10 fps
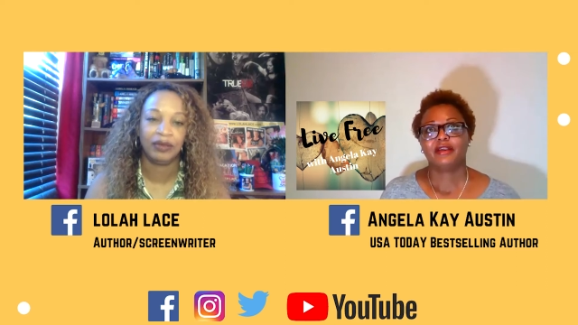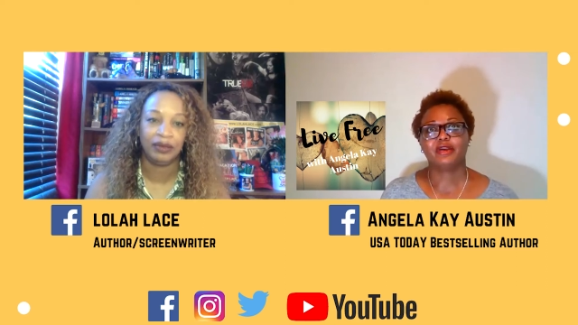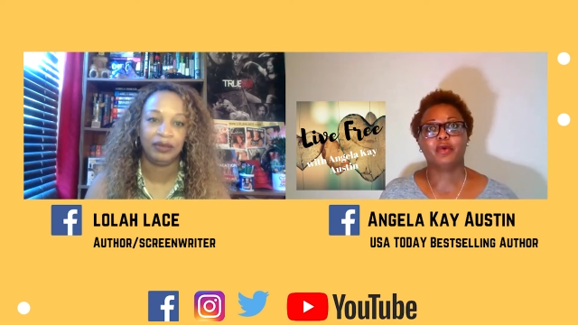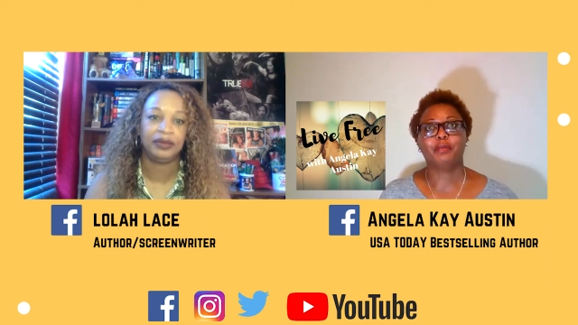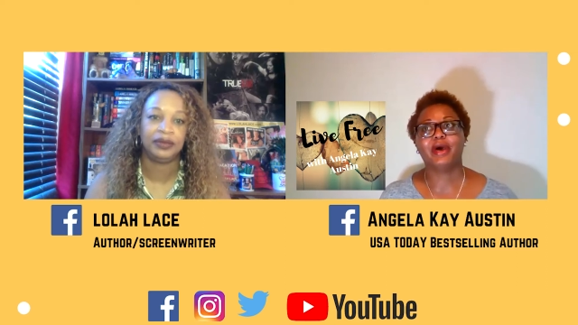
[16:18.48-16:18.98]

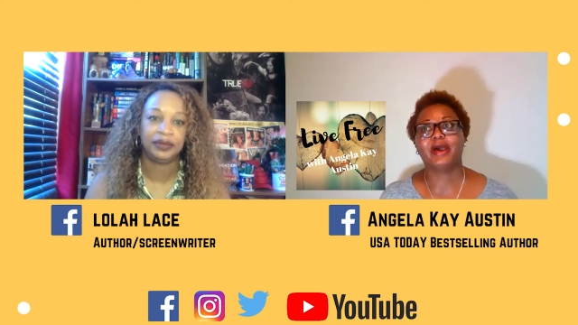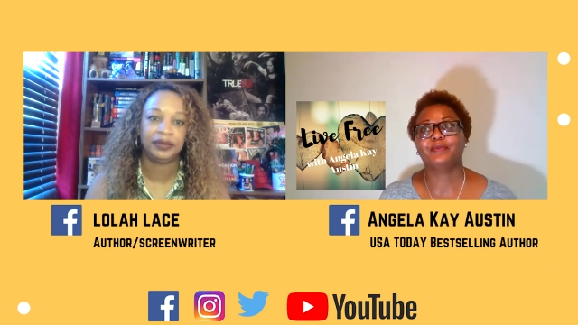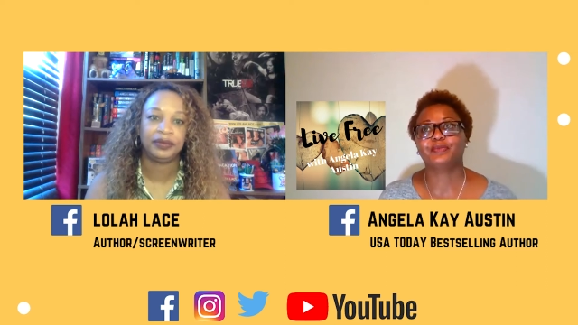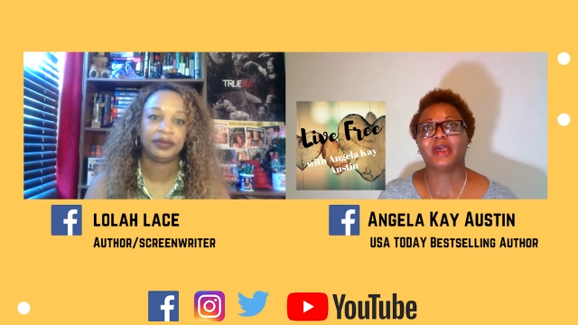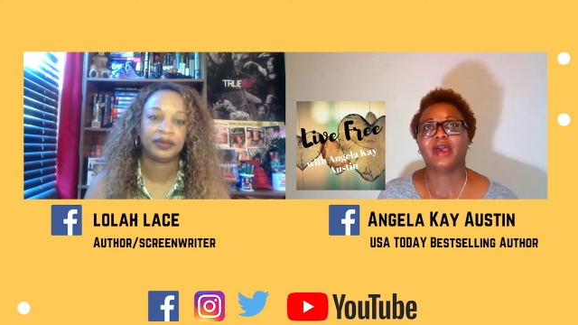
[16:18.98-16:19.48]
Speaker 1: you know,
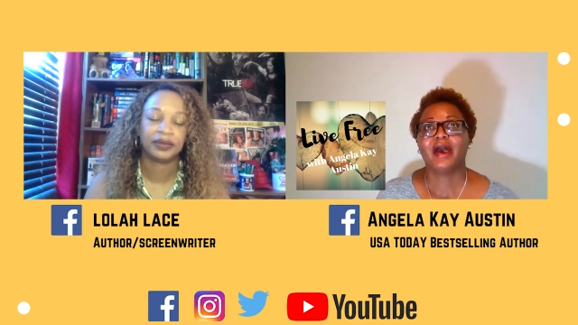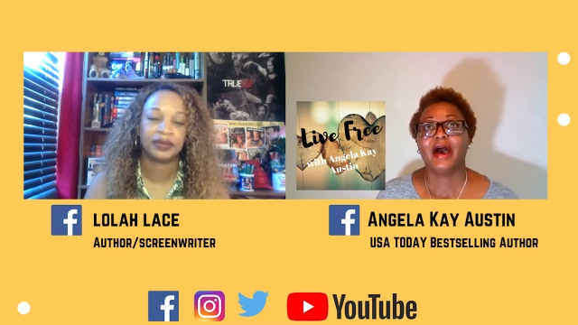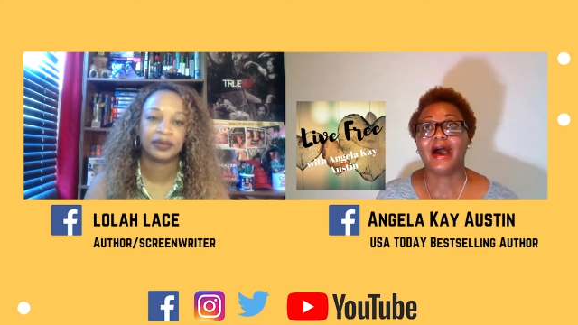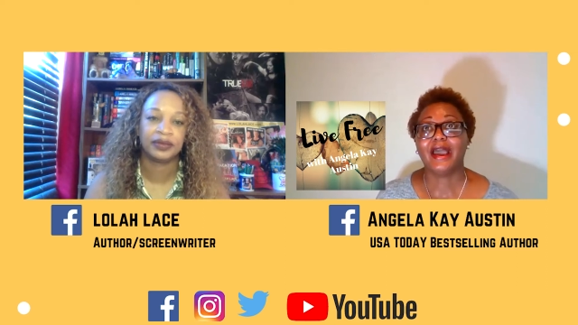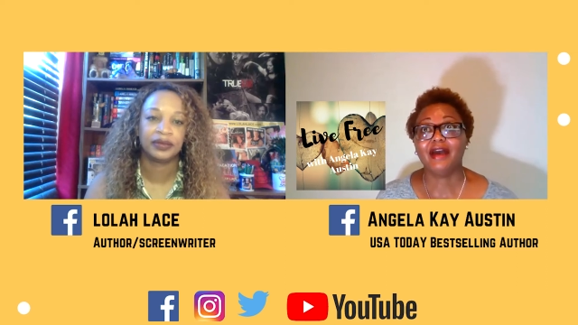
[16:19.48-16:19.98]
but
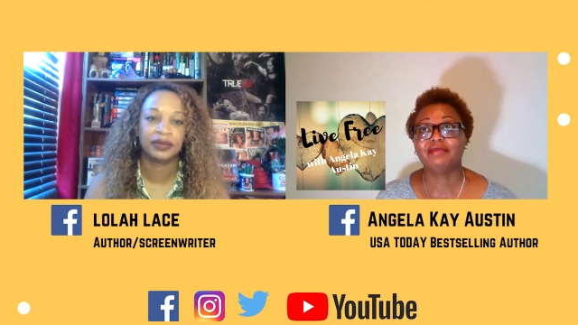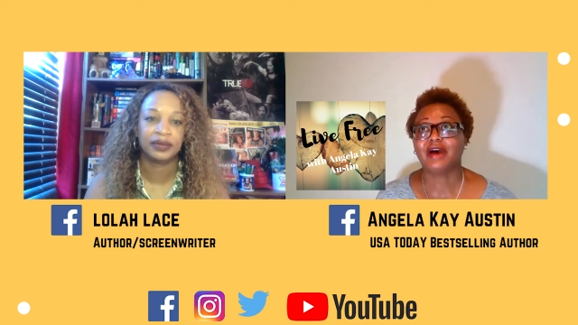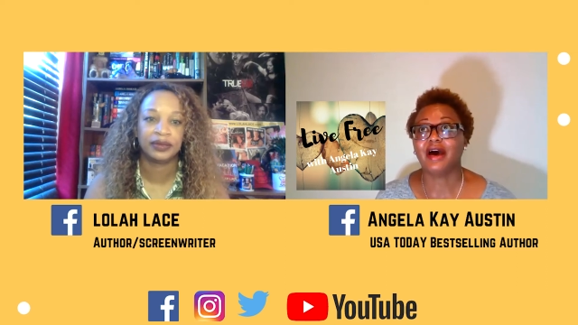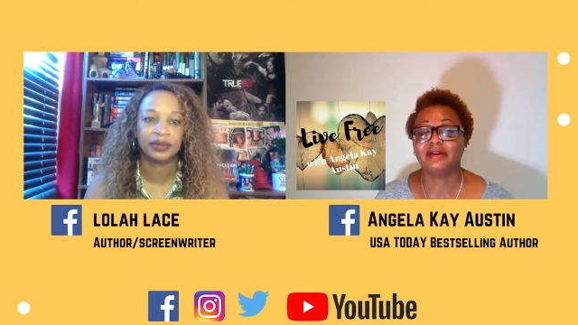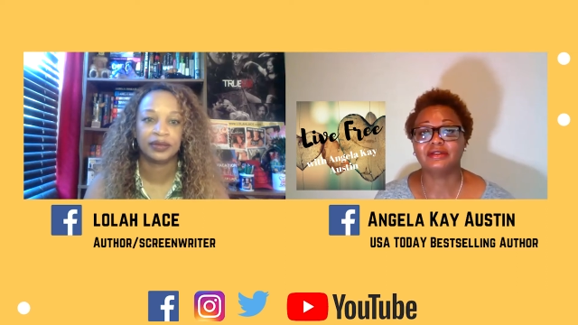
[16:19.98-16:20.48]
I have
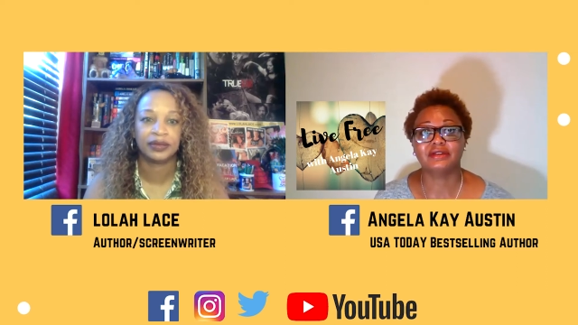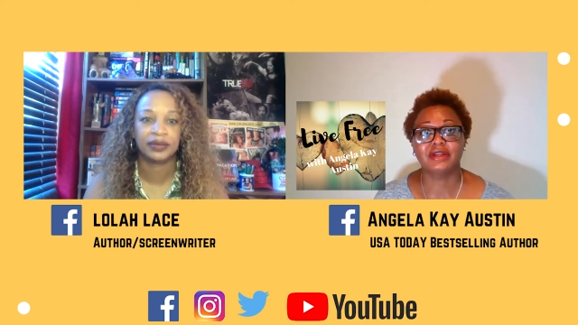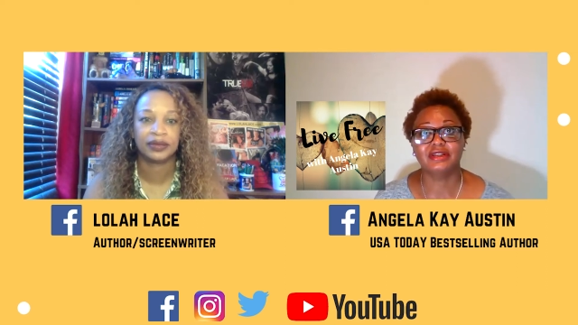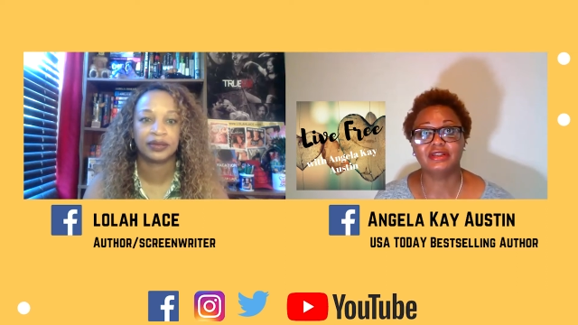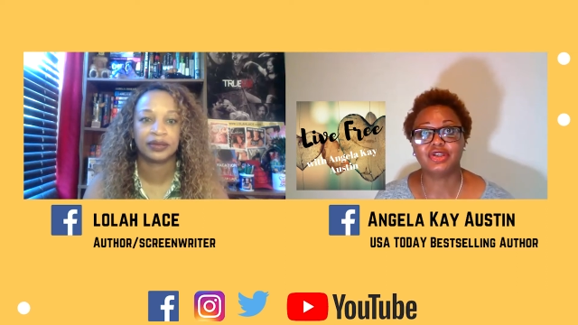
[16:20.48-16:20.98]

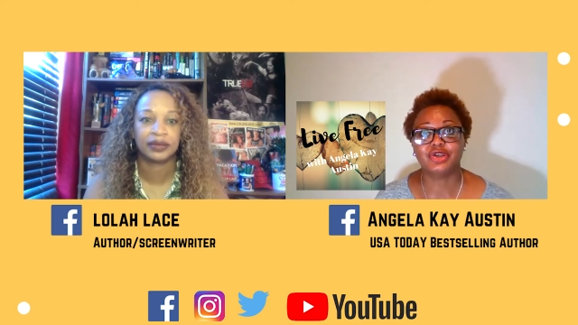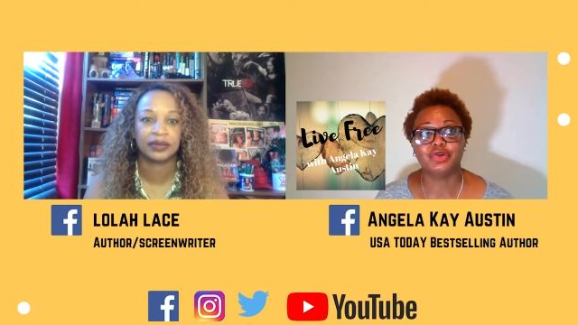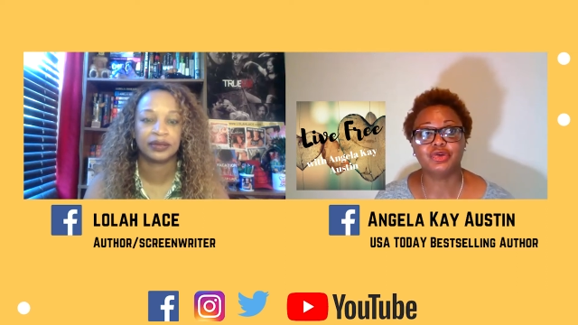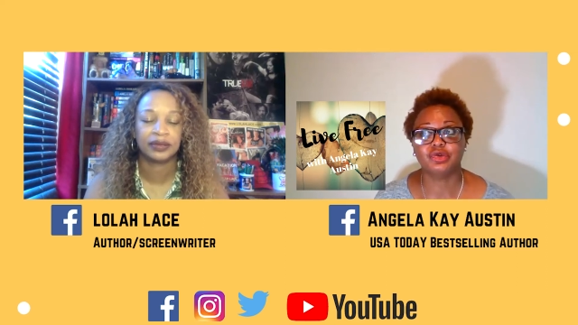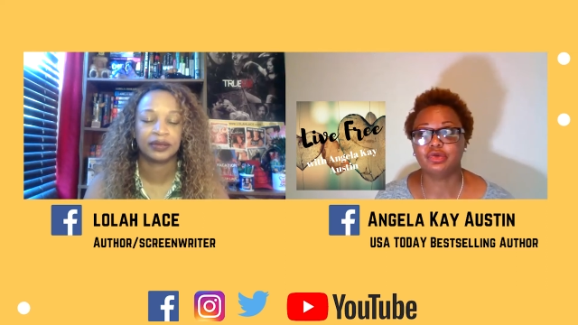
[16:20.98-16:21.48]
gotten
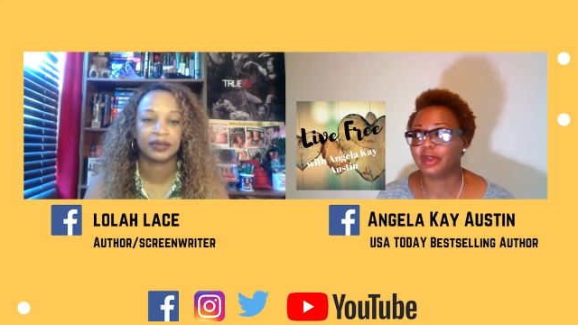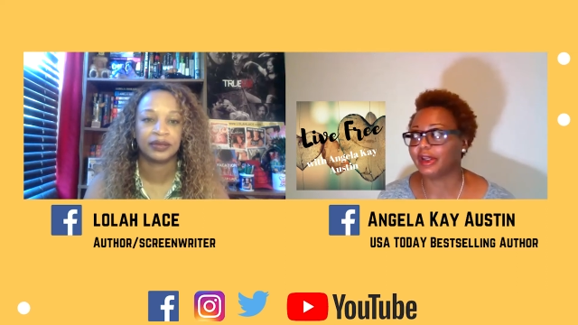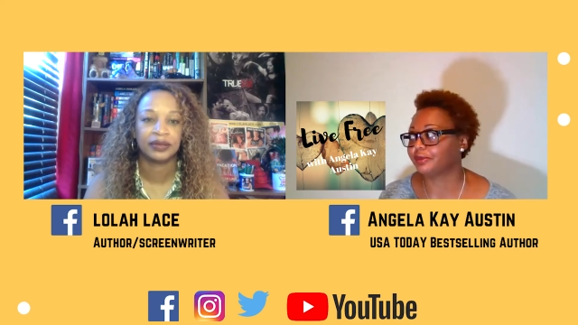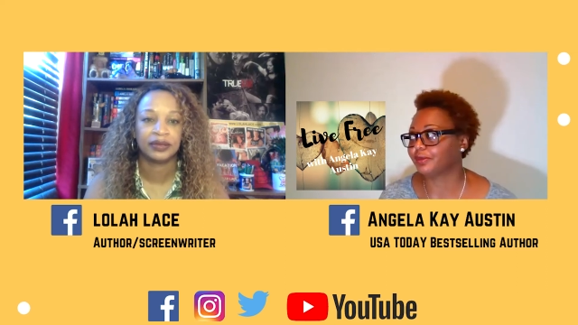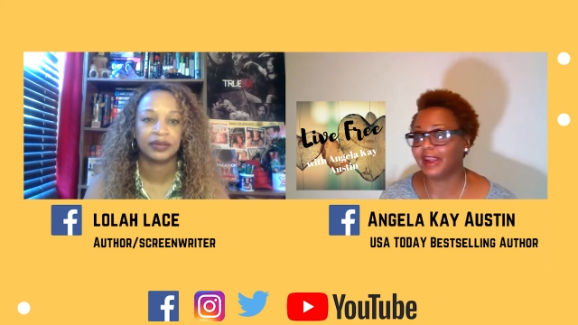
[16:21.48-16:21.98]
into
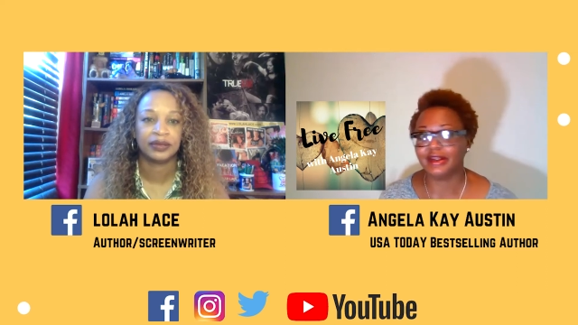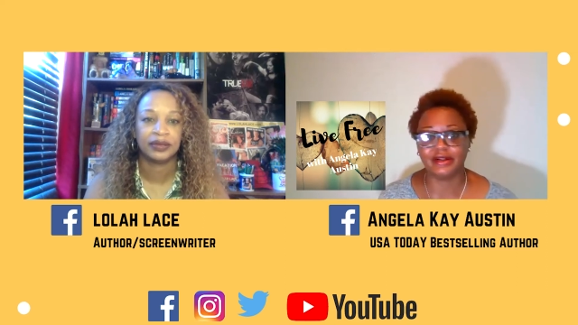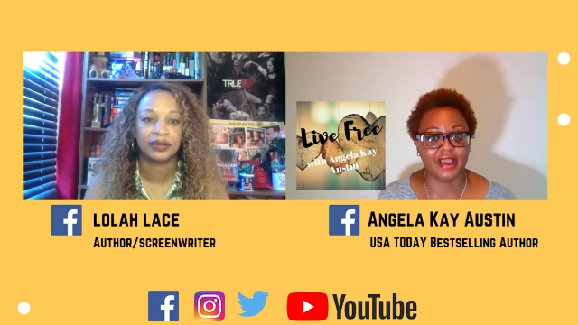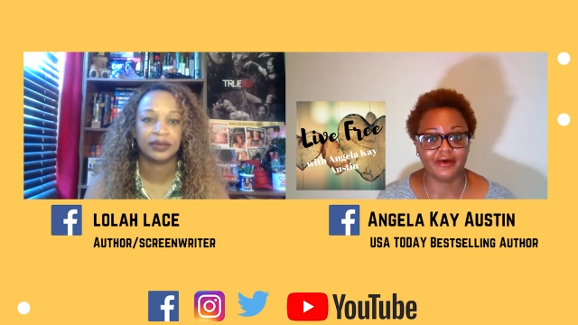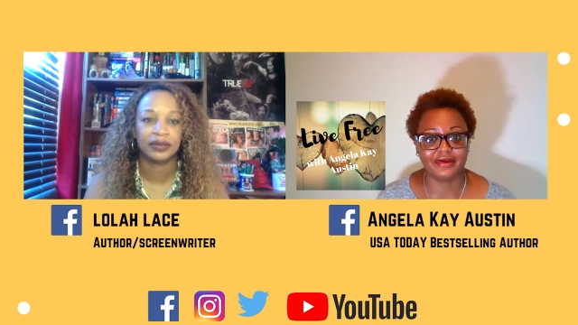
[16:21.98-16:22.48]
like right
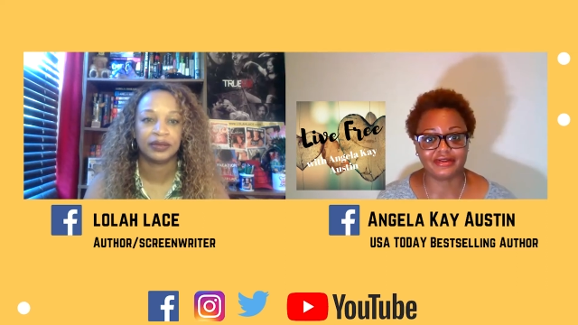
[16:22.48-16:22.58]
now,